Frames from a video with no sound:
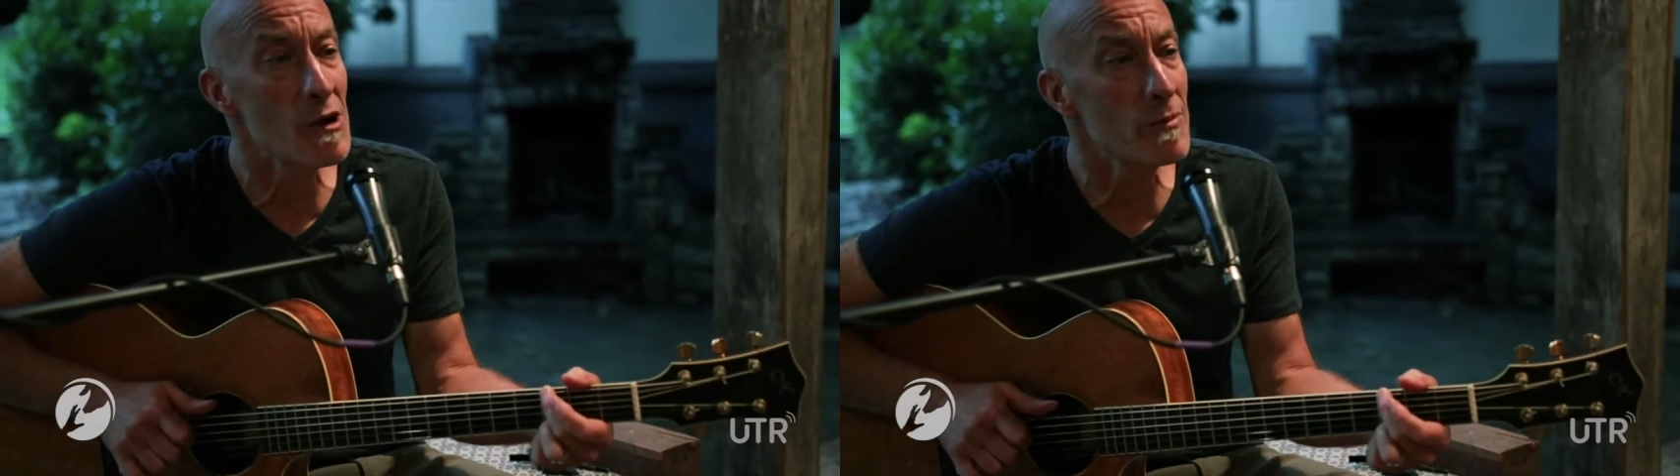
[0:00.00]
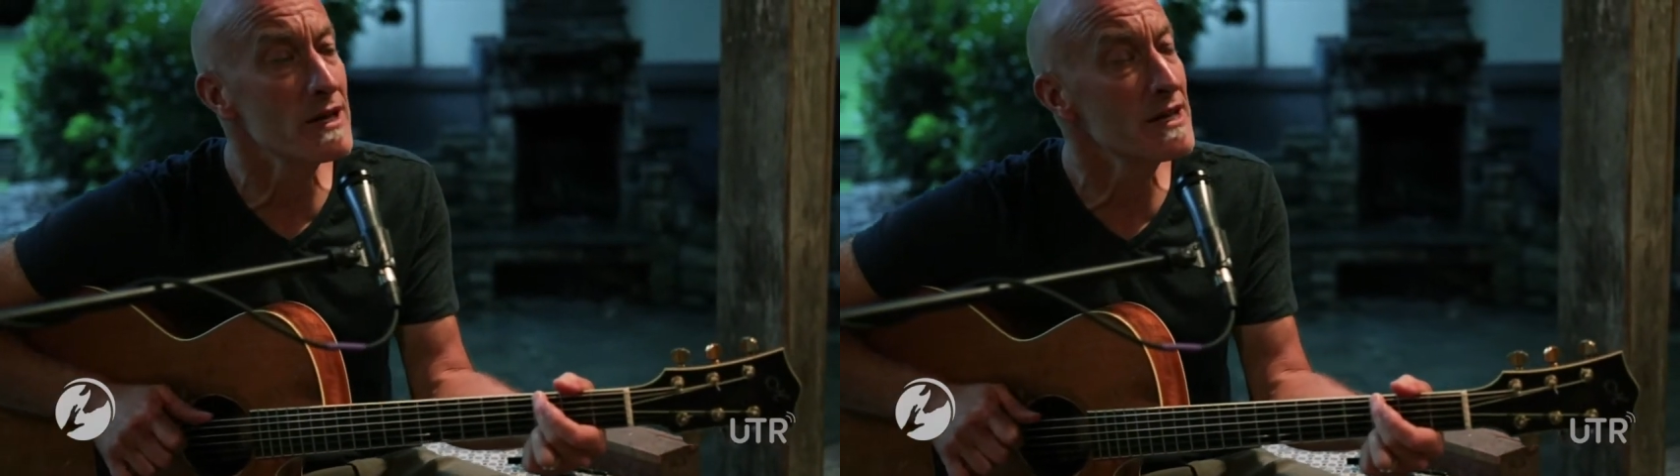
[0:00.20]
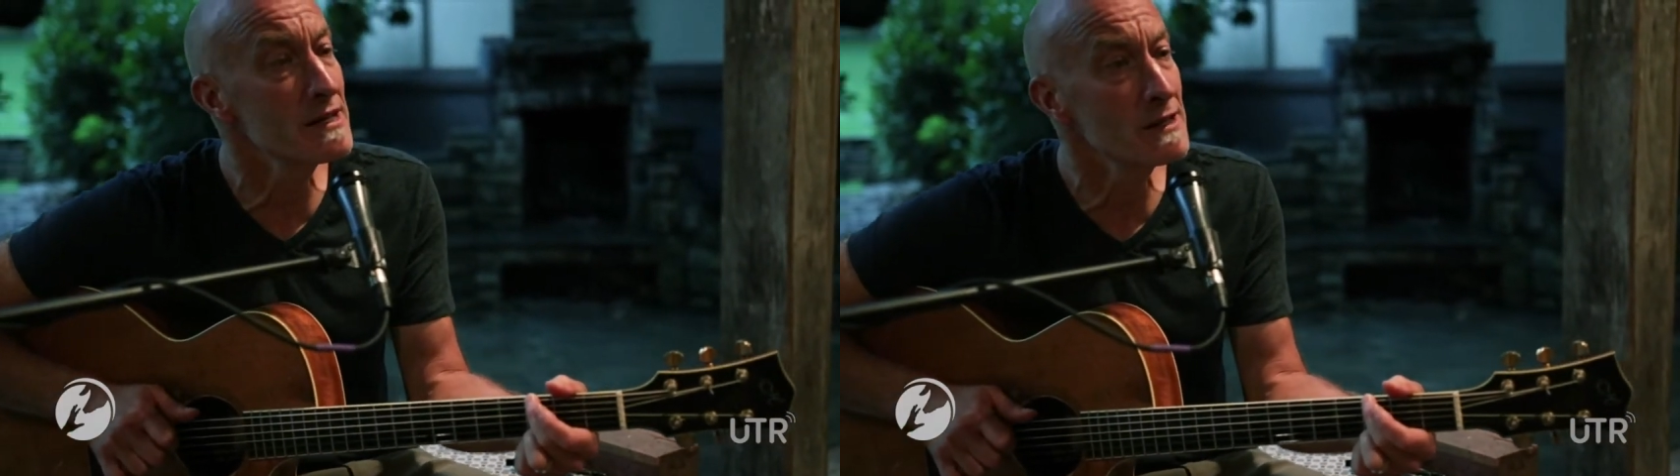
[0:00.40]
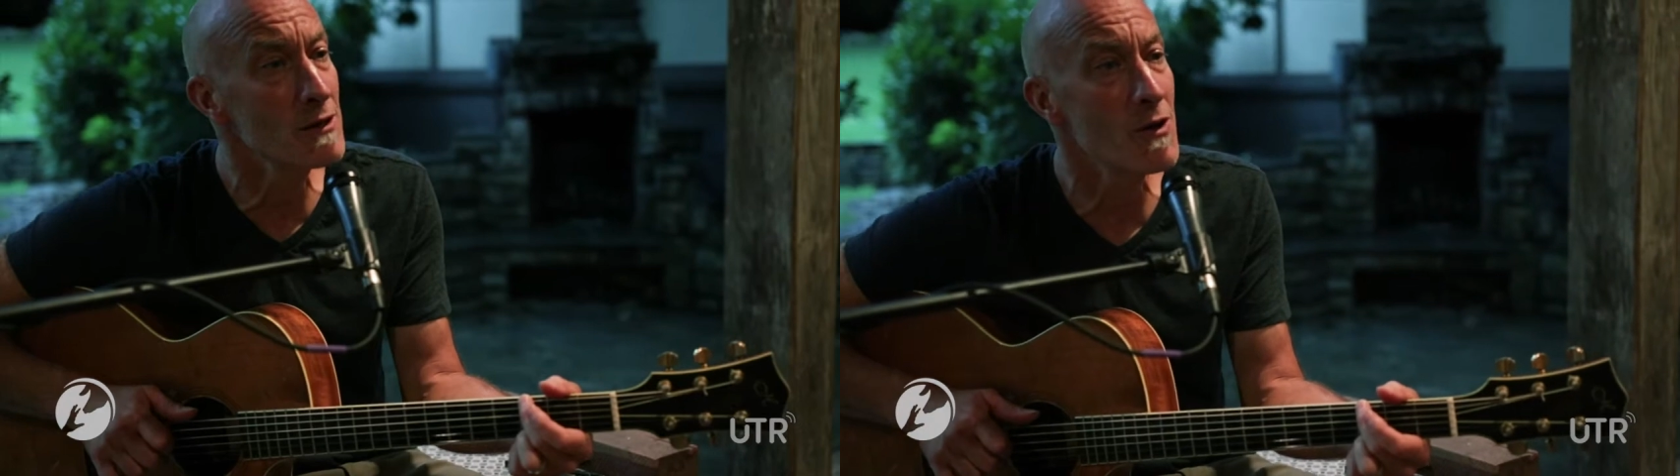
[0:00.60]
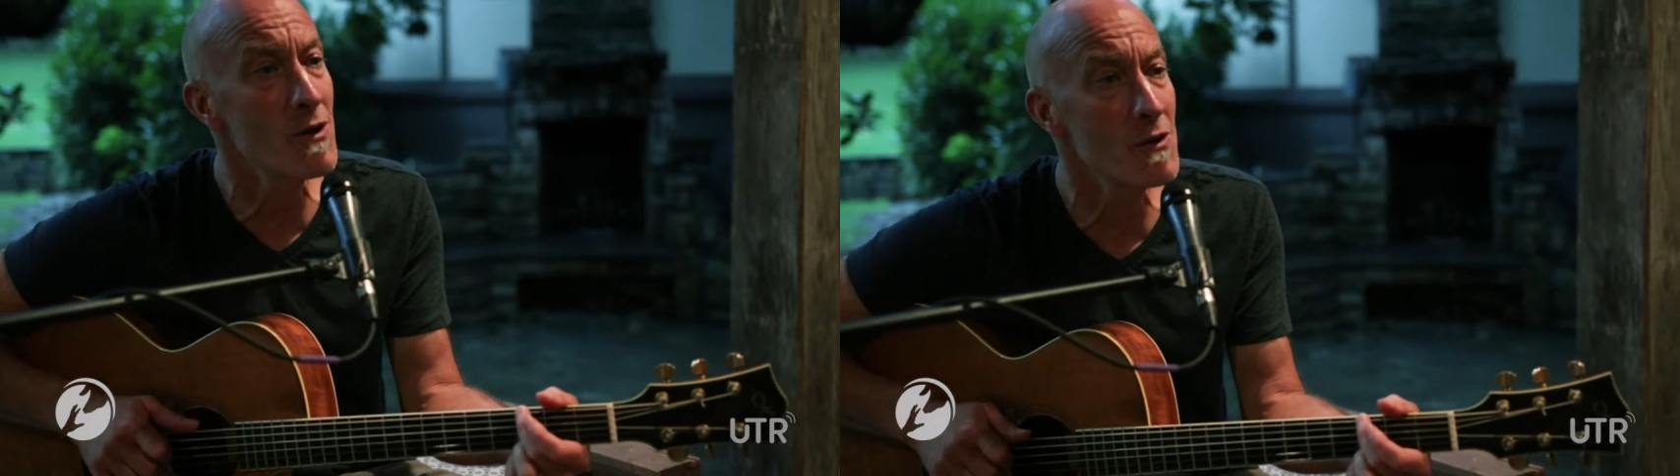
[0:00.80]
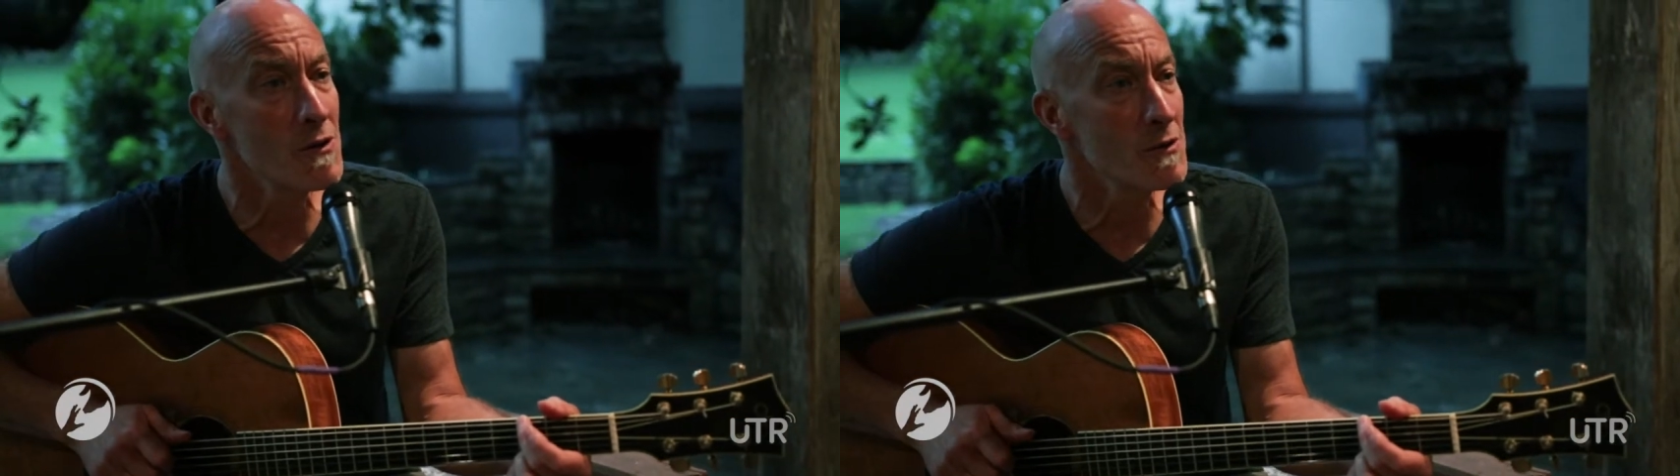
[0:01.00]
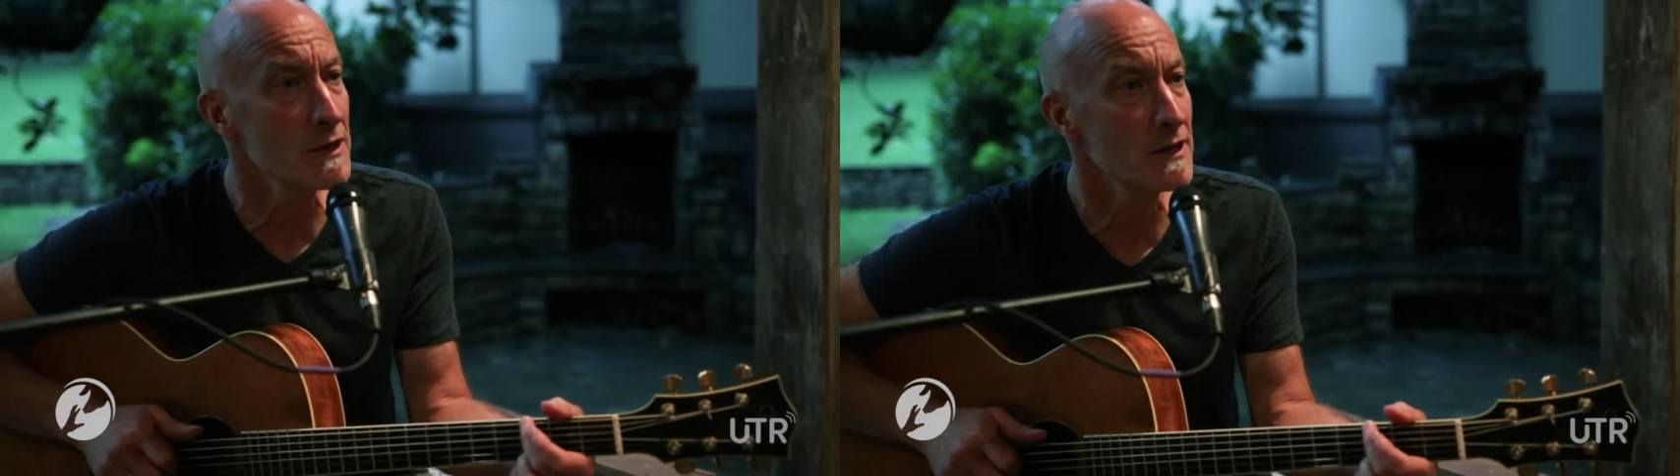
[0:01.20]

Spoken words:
belonging,